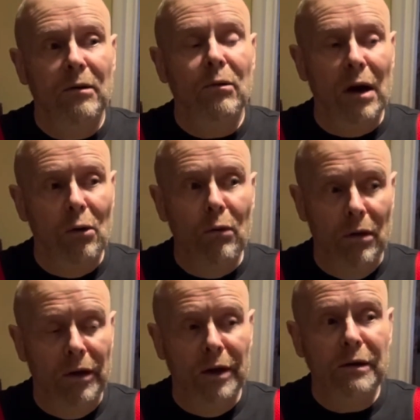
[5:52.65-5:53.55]
well,
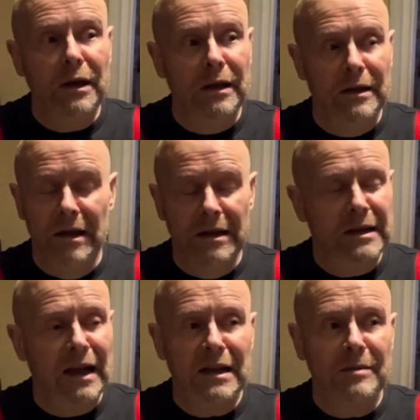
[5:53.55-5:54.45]
it
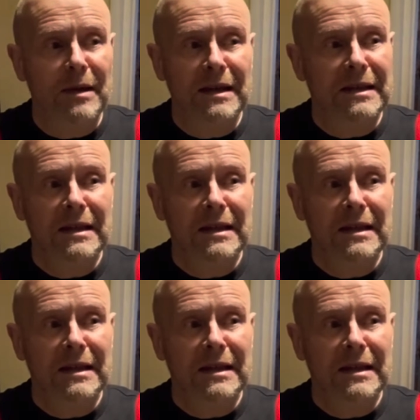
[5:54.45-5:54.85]
sounds a bit